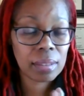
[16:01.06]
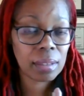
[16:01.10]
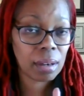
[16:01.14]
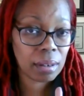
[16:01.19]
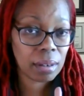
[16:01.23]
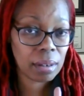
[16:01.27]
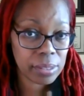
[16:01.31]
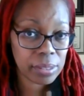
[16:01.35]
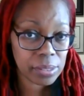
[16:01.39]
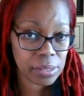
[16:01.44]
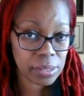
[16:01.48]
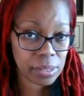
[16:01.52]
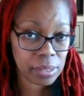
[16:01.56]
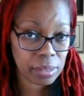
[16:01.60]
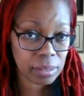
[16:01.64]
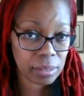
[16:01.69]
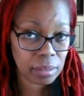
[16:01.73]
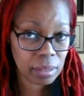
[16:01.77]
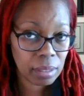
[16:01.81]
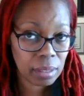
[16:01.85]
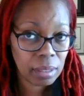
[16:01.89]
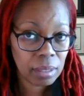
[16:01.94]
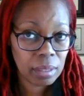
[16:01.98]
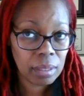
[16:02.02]
the Gardasil.
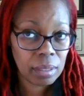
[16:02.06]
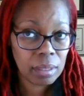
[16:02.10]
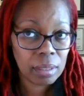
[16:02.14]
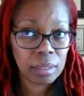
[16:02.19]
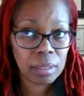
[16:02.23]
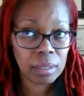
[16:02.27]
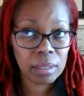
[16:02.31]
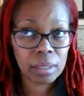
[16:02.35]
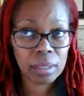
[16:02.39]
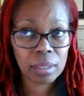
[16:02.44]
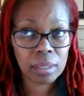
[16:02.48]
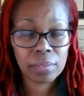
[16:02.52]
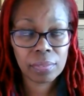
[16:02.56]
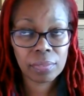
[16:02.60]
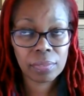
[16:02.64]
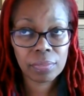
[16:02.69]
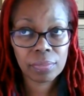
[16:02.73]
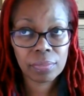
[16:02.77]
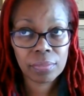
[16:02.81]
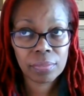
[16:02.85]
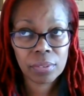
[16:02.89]
If